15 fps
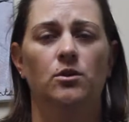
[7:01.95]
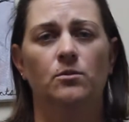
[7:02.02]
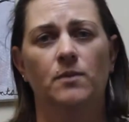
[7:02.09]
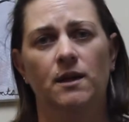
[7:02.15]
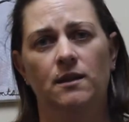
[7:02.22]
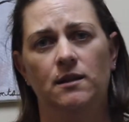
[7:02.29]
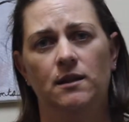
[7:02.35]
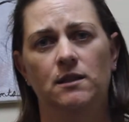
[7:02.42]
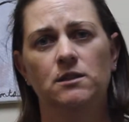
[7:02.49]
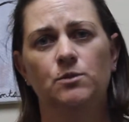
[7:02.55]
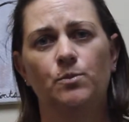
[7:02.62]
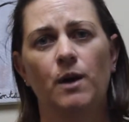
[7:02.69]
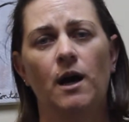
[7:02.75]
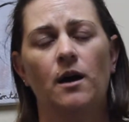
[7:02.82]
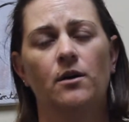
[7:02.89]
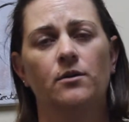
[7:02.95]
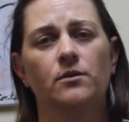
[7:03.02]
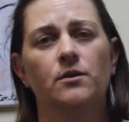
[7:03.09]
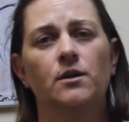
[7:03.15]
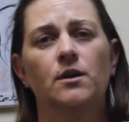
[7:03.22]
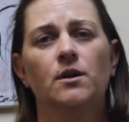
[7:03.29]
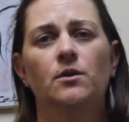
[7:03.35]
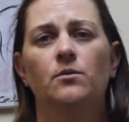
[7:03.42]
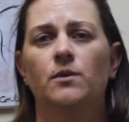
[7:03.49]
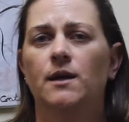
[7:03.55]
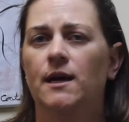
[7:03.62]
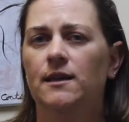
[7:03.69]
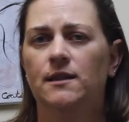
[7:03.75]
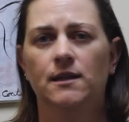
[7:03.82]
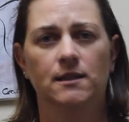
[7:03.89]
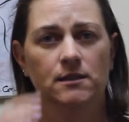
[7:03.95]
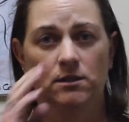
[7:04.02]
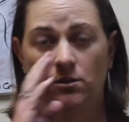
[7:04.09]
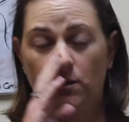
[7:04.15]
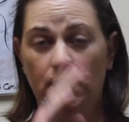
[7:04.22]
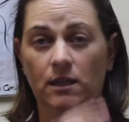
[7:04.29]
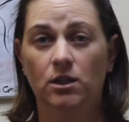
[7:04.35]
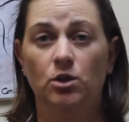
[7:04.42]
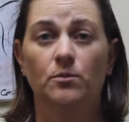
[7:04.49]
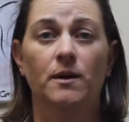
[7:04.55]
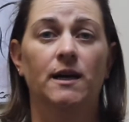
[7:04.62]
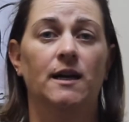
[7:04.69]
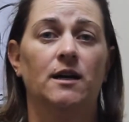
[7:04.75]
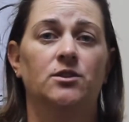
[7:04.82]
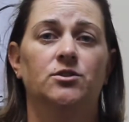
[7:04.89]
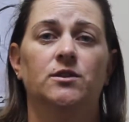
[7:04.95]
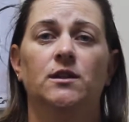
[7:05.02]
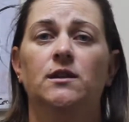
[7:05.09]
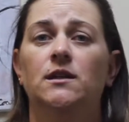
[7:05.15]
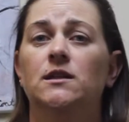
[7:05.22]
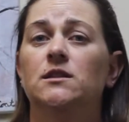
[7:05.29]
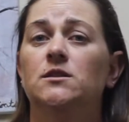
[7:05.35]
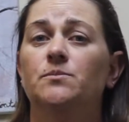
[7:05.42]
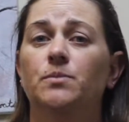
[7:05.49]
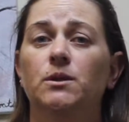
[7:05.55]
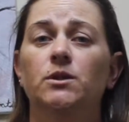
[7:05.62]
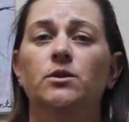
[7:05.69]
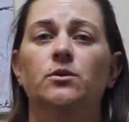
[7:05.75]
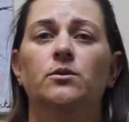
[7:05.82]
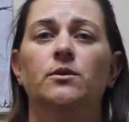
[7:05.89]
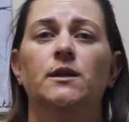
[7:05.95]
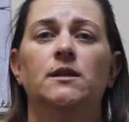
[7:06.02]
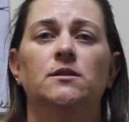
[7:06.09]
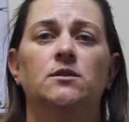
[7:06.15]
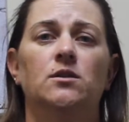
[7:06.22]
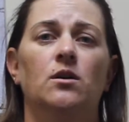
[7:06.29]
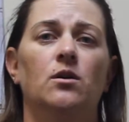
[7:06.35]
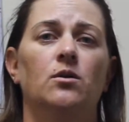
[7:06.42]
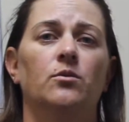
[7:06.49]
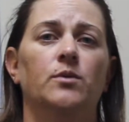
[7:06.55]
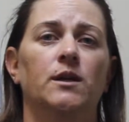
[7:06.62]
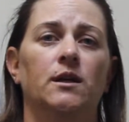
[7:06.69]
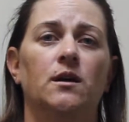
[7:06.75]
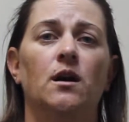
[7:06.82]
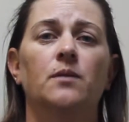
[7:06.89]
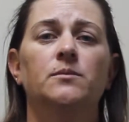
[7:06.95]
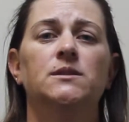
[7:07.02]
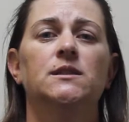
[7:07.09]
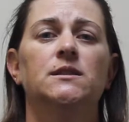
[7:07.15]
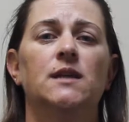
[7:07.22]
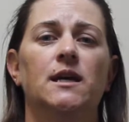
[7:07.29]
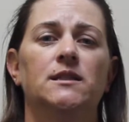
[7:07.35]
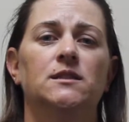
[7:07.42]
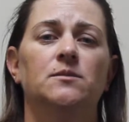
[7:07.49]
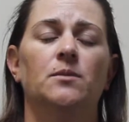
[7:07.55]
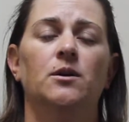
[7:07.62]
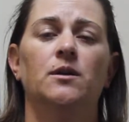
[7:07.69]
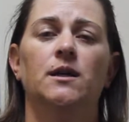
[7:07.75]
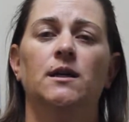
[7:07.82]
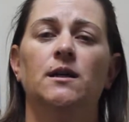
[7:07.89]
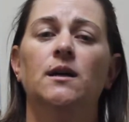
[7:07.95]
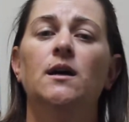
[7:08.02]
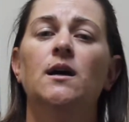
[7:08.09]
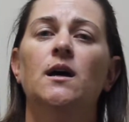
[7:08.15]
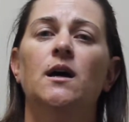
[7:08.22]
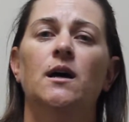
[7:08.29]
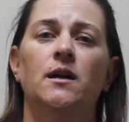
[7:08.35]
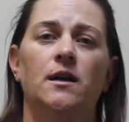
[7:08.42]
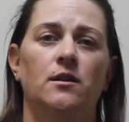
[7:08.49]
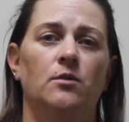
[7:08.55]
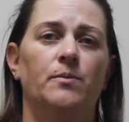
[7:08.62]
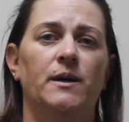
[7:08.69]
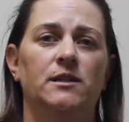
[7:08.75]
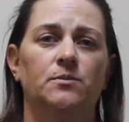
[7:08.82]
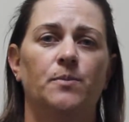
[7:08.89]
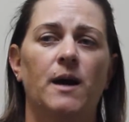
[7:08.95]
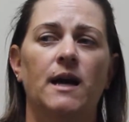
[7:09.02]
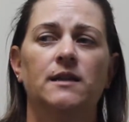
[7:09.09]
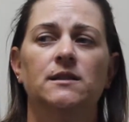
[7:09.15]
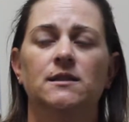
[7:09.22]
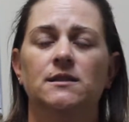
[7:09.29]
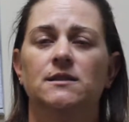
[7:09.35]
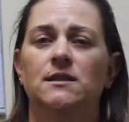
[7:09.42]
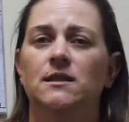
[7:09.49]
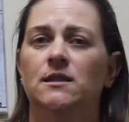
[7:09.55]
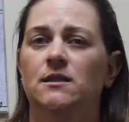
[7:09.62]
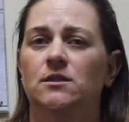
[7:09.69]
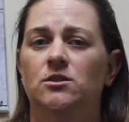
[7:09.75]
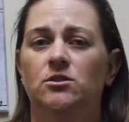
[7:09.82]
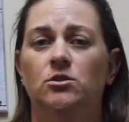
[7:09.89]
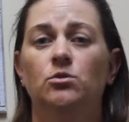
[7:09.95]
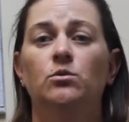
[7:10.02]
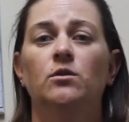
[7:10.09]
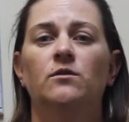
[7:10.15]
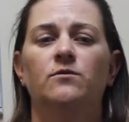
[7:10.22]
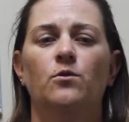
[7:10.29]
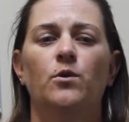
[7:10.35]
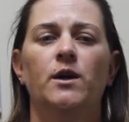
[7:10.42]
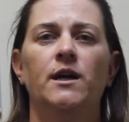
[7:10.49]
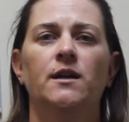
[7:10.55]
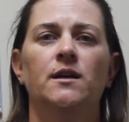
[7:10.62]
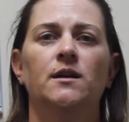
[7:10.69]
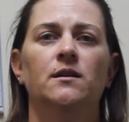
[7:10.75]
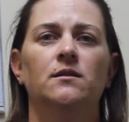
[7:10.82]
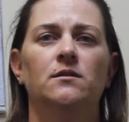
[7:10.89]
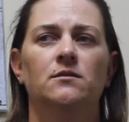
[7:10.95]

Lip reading: you might think is brown. What I think is green, you might actually think is blue. And so when it comes to testimony, another best practice is to avoid